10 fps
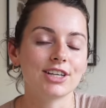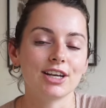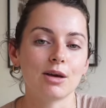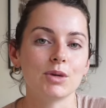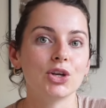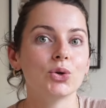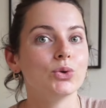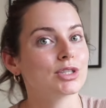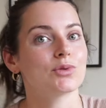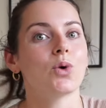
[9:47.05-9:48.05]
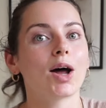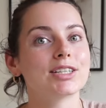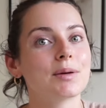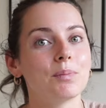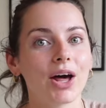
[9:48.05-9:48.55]
And I mean, who doesn't
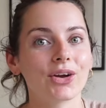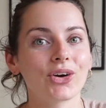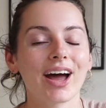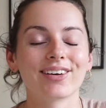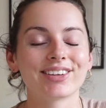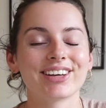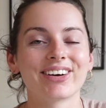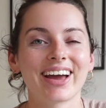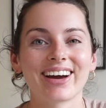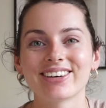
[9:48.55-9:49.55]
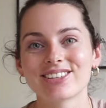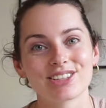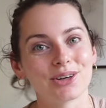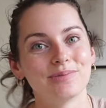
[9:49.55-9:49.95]
want better, healthier hair? So